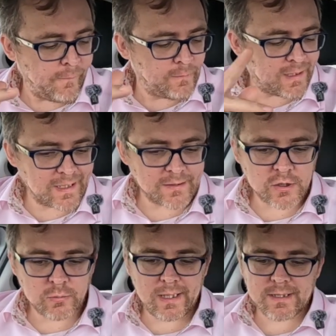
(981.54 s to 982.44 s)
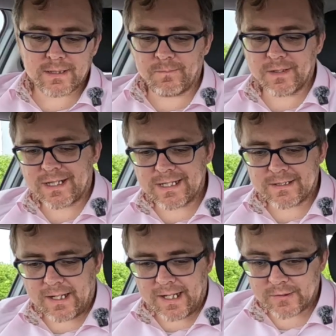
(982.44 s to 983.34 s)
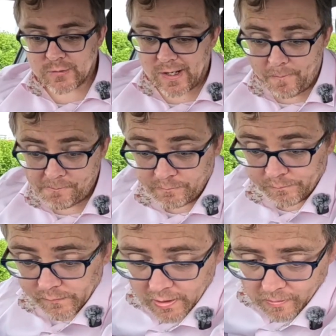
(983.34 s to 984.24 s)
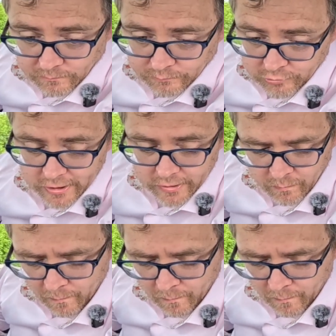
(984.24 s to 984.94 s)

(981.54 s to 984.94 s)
that is a Twix that tastes like hazelnut. Pretty good.